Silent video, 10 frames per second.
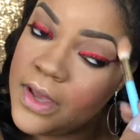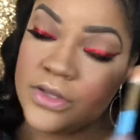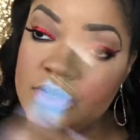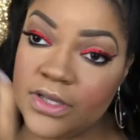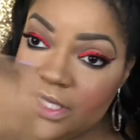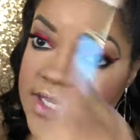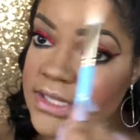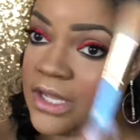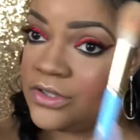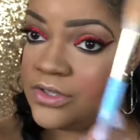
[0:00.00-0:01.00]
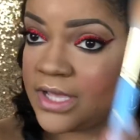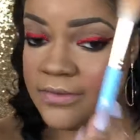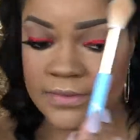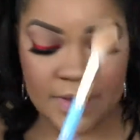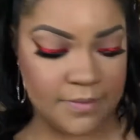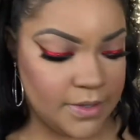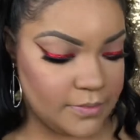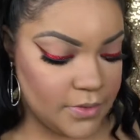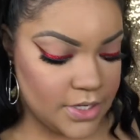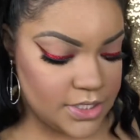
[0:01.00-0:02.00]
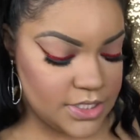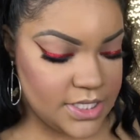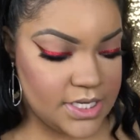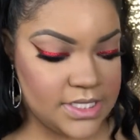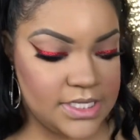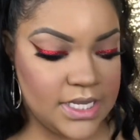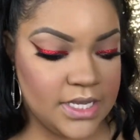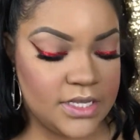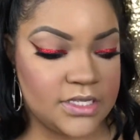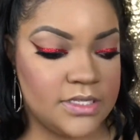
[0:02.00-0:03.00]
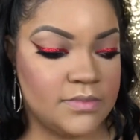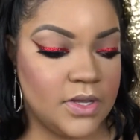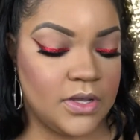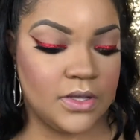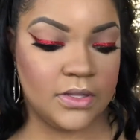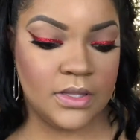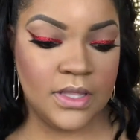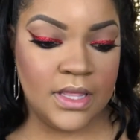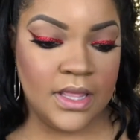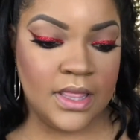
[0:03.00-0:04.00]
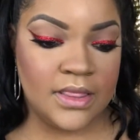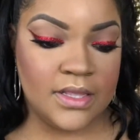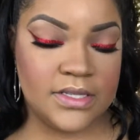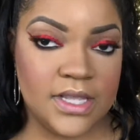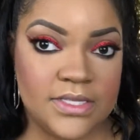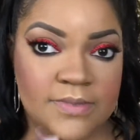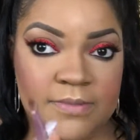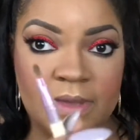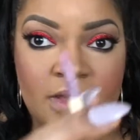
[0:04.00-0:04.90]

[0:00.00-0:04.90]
So I'll do that with my big brush. Then I take a small, this has been my